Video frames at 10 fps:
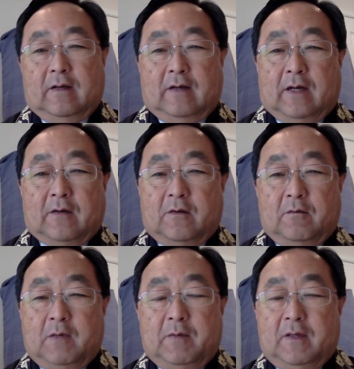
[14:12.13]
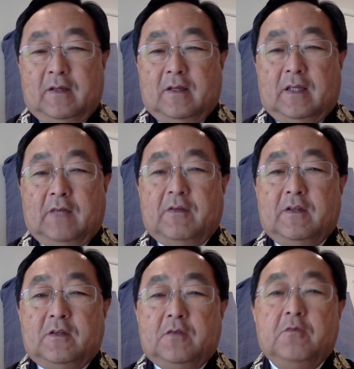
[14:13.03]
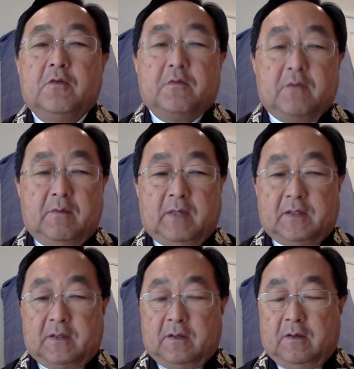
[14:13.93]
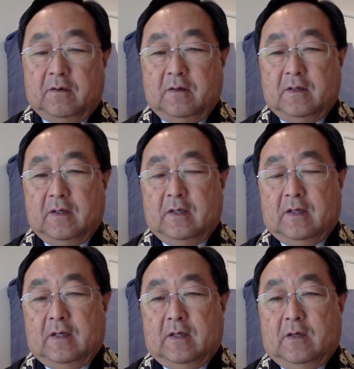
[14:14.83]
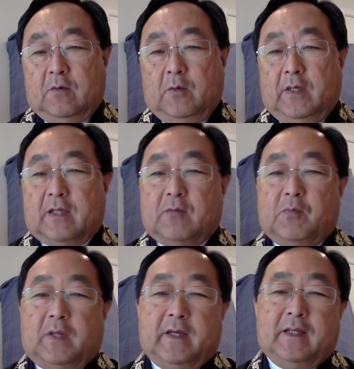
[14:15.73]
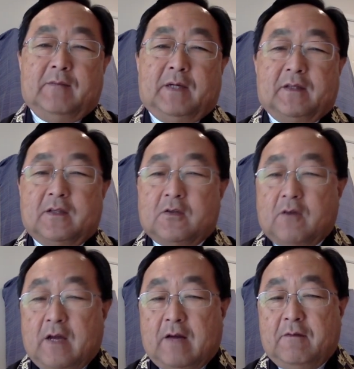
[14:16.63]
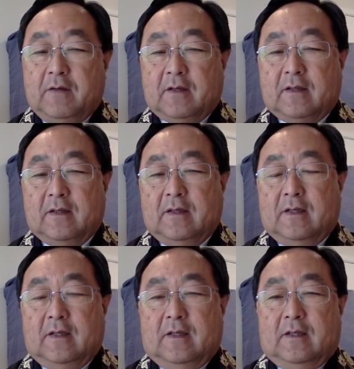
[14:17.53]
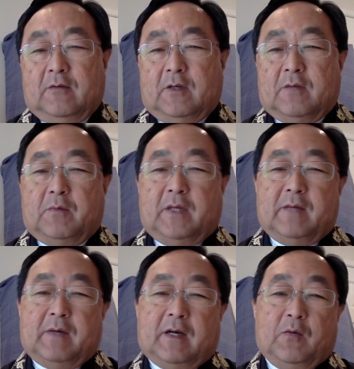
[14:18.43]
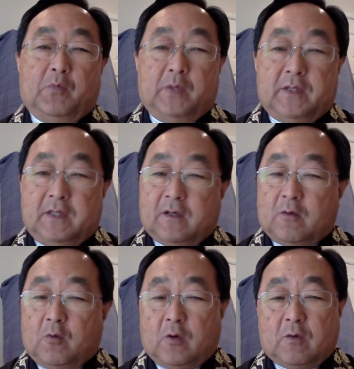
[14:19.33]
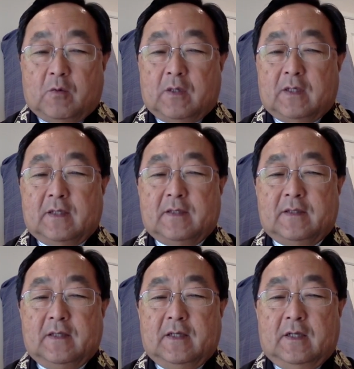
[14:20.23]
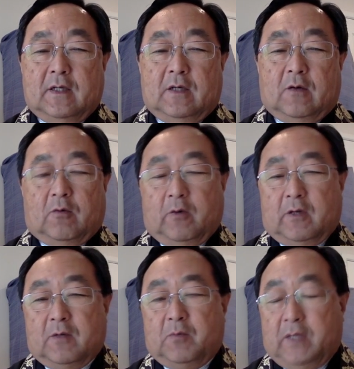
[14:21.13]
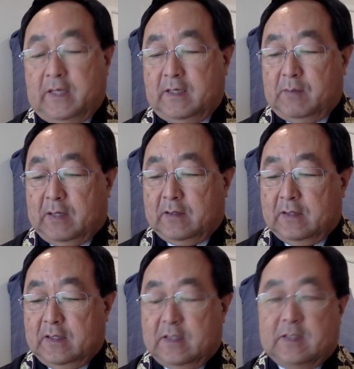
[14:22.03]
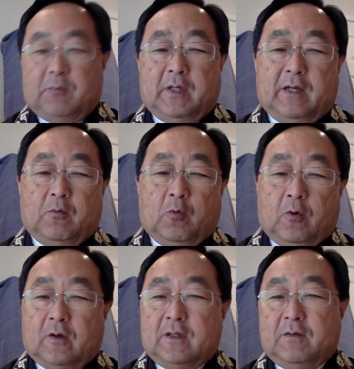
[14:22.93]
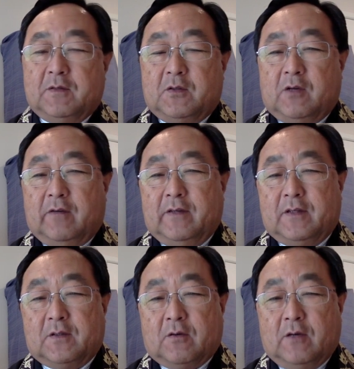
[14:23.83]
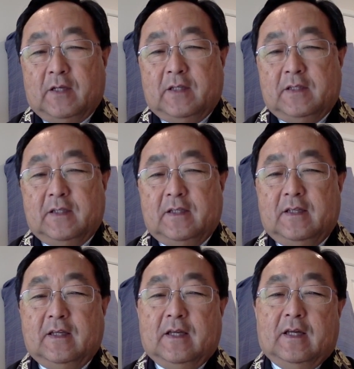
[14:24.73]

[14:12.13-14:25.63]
I don't know, maybe even 2 or 3 months ago. We complained about the traffic. We complained about how busy our work was. Or we complained about someone at work that was driving us crazy.